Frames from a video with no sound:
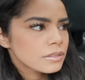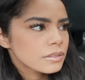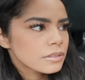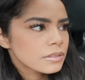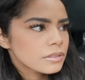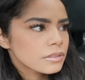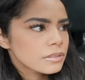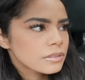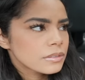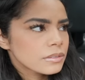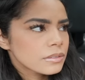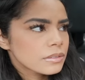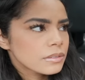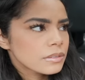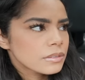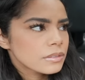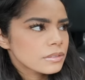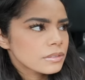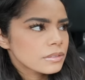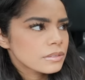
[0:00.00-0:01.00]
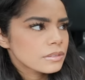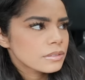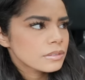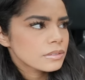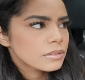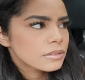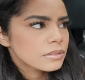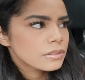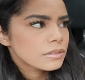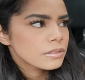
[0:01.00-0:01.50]

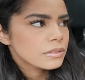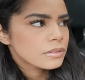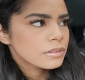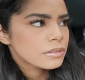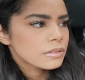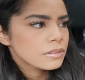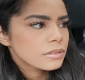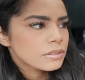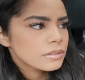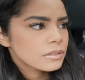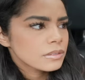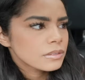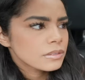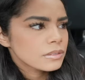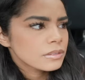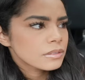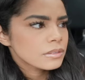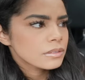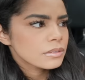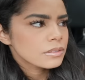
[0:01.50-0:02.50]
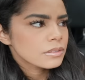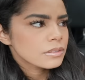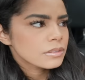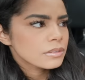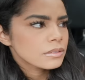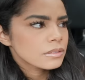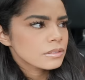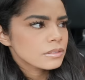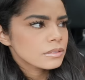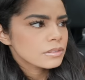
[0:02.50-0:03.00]

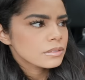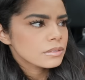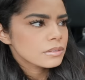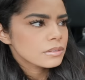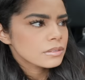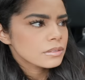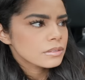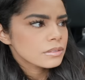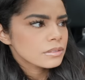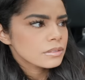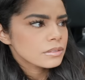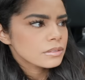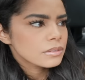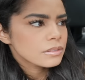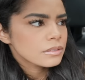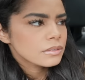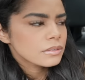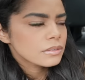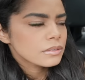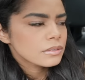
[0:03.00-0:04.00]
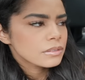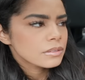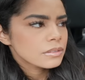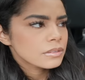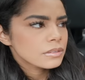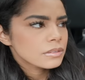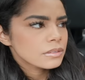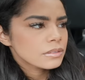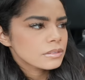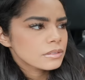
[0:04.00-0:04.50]

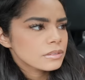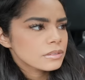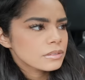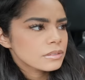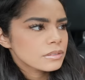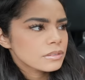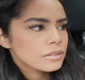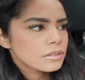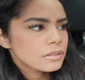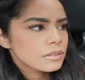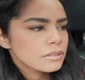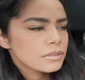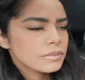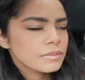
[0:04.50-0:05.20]
(silent)